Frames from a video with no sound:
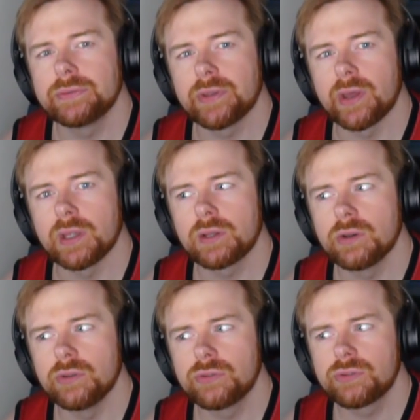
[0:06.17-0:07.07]
today
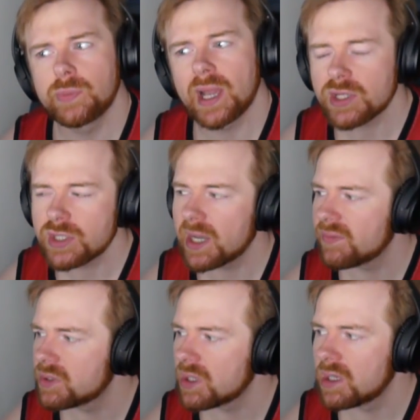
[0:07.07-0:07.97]
because we actually
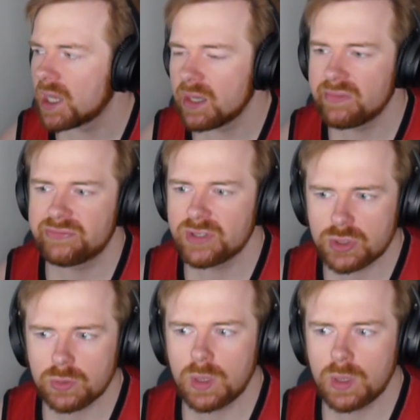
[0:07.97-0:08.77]
haven't done an official